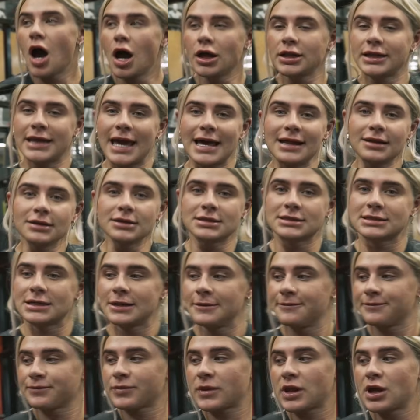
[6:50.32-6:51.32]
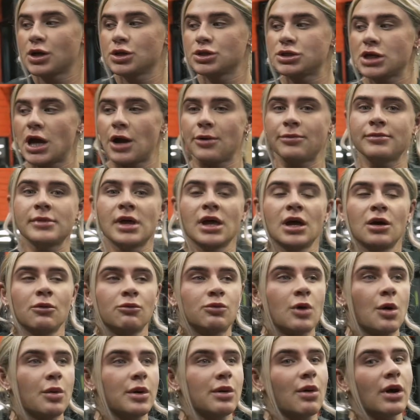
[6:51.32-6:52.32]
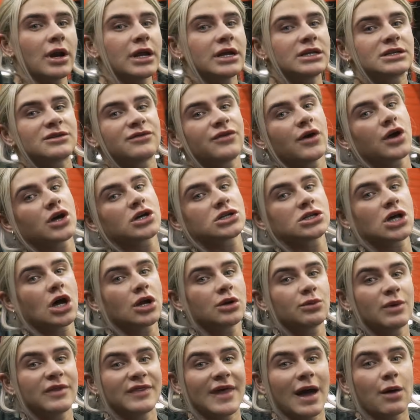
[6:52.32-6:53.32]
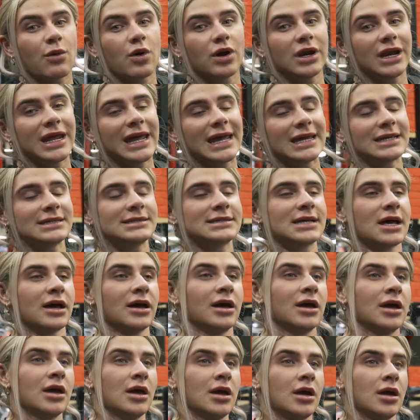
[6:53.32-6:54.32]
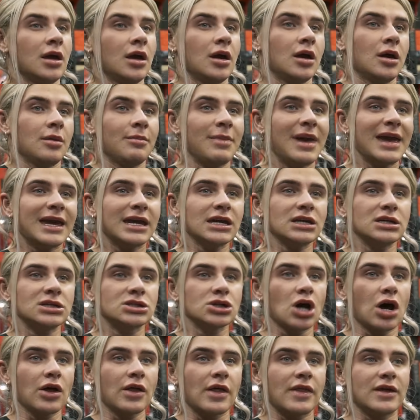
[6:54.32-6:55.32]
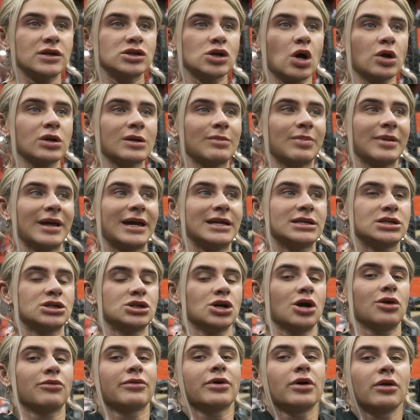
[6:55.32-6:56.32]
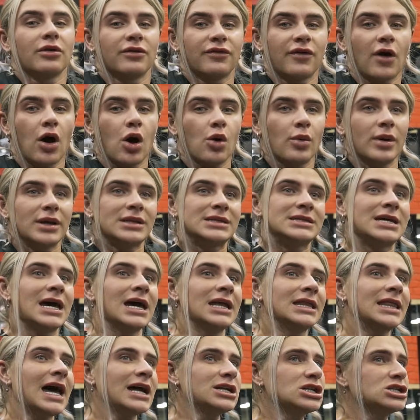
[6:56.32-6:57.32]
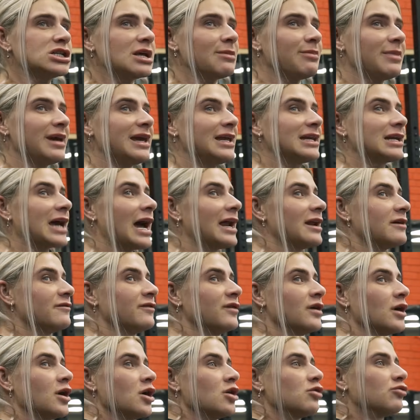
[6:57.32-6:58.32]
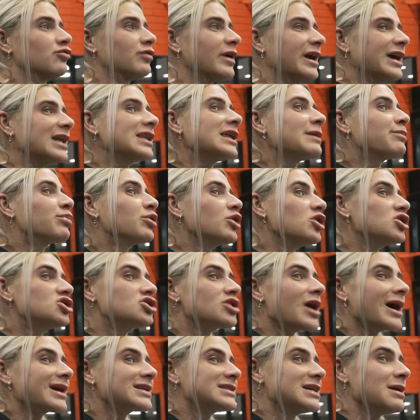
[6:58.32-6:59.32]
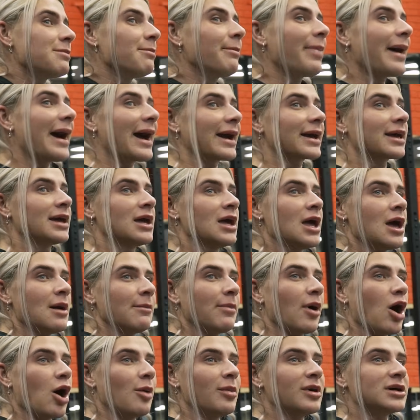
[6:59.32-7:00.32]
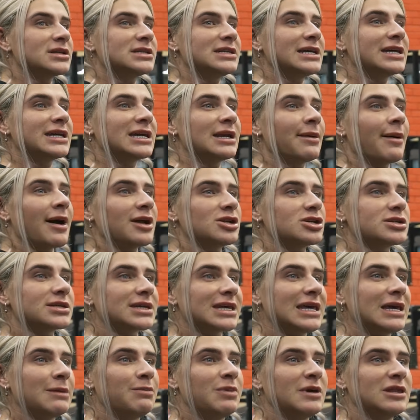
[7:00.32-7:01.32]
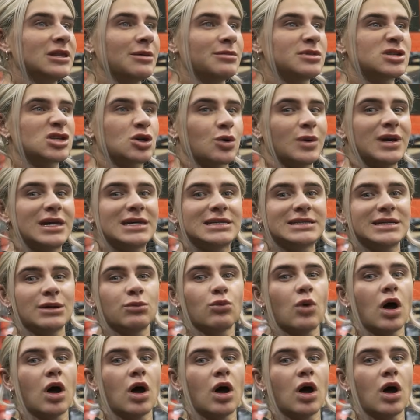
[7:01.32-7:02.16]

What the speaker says: RDLs. So what we wanted to focus on with that one is making sure that the shoulder blades don't roll forwards. That doesn't mean kind of really protracting back, but almost thinking about just keeping them squeezed in